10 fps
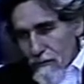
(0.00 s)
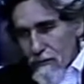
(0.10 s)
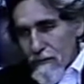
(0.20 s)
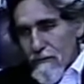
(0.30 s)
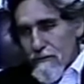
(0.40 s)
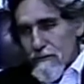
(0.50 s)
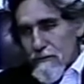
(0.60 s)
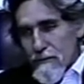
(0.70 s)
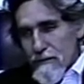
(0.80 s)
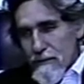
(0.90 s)
I
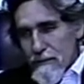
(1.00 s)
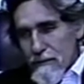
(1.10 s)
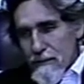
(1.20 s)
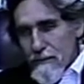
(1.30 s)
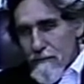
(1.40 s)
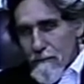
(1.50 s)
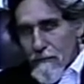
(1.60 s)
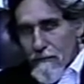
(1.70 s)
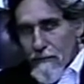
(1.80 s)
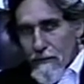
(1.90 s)
say this like this.